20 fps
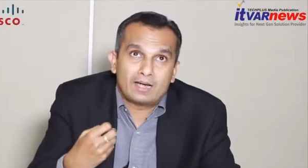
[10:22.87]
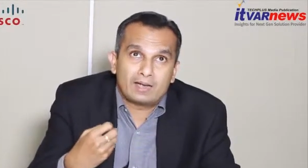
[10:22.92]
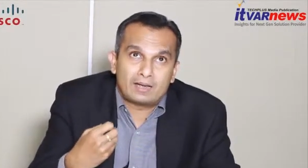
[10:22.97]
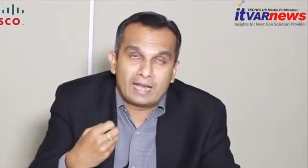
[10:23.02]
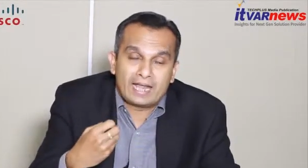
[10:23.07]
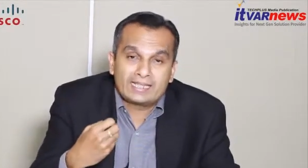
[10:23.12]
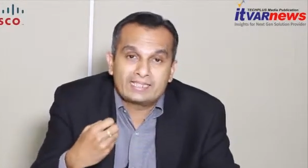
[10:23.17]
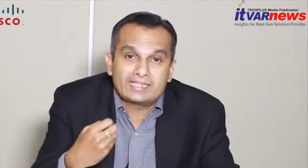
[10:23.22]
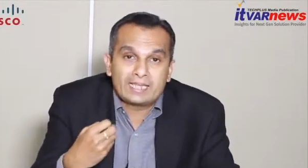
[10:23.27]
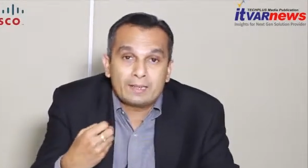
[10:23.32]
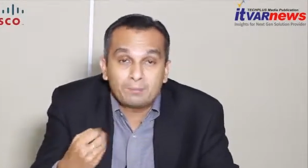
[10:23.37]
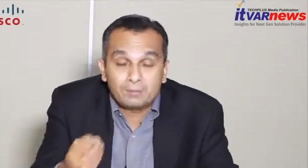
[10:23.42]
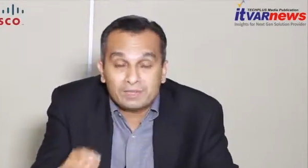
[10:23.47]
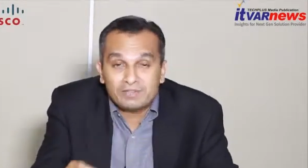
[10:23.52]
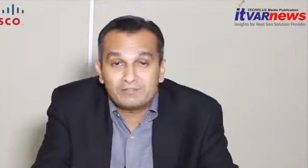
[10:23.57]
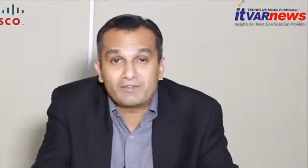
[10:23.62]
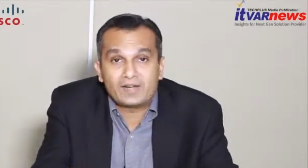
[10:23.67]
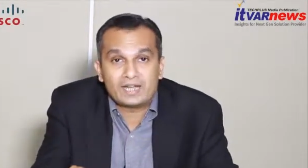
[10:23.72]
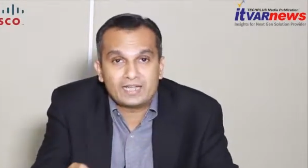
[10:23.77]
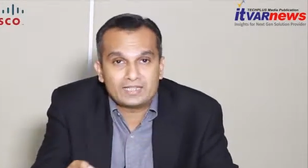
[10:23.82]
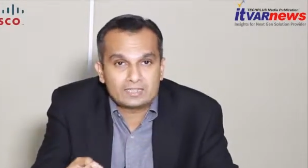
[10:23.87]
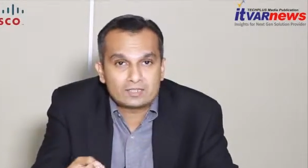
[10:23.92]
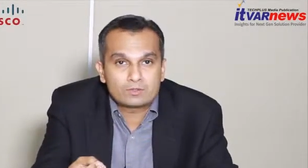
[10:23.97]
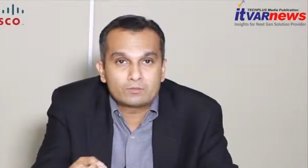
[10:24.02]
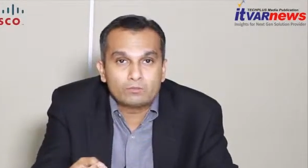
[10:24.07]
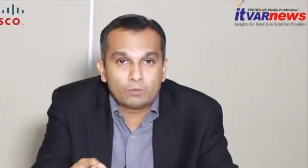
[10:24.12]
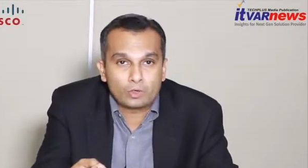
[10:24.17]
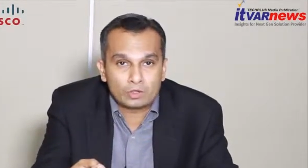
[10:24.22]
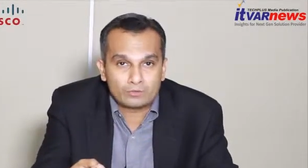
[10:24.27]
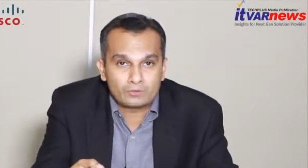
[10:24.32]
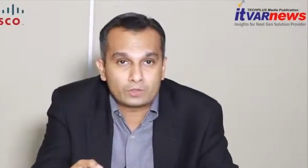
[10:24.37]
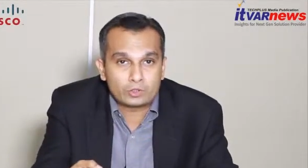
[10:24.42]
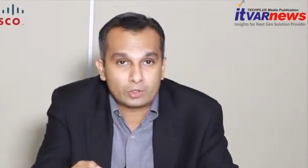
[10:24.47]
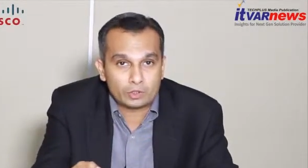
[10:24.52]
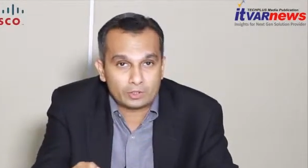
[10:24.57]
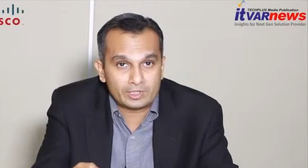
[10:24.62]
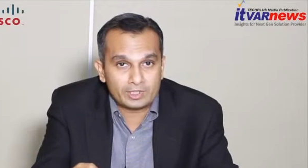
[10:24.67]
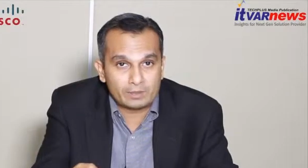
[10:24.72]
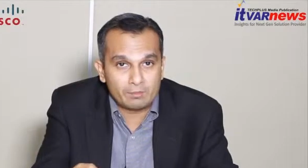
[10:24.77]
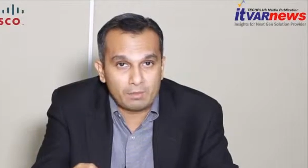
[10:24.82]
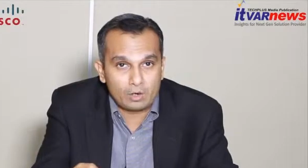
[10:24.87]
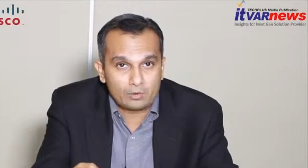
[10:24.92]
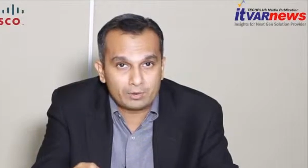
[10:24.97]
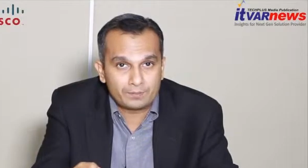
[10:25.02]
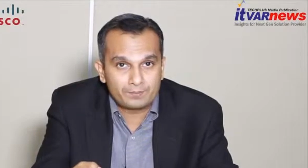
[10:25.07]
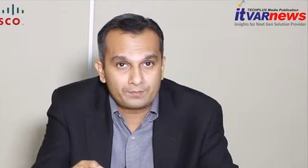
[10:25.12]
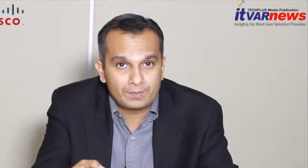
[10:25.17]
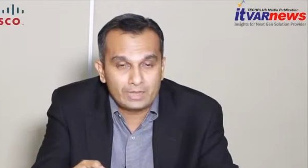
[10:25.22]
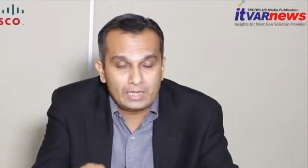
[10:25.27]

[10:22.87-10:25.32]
exemplifies what we're talking about.